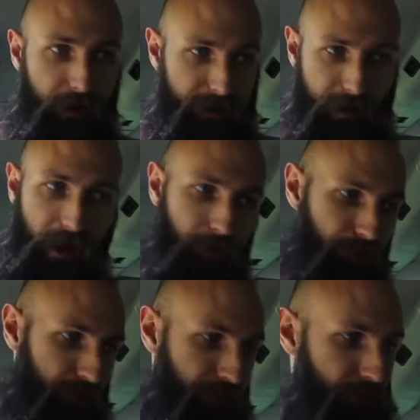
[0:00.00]

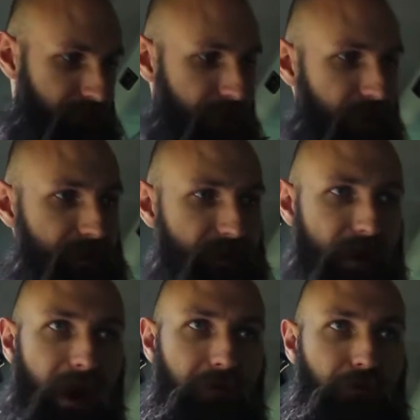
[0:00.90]
camper enthusiast,
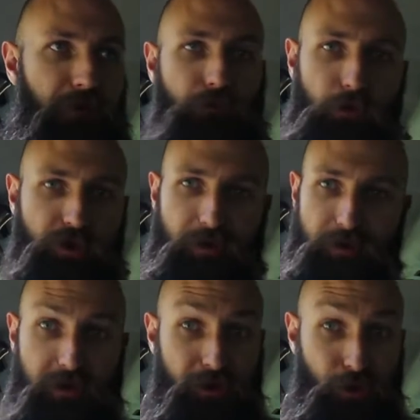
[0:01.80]
every road trip
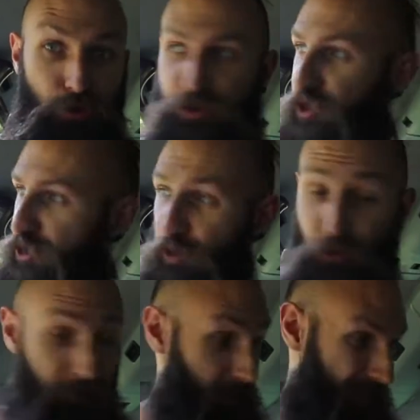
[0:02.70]
enthusiast who
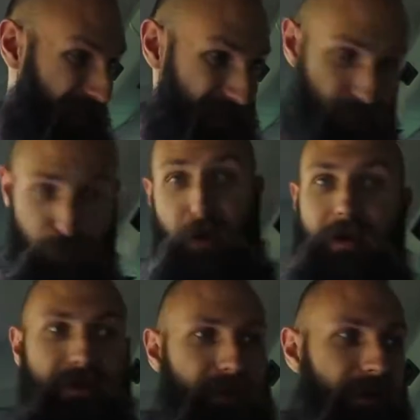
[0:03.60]
should
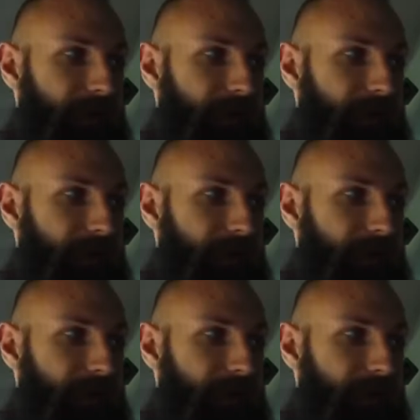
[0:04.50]
experience it.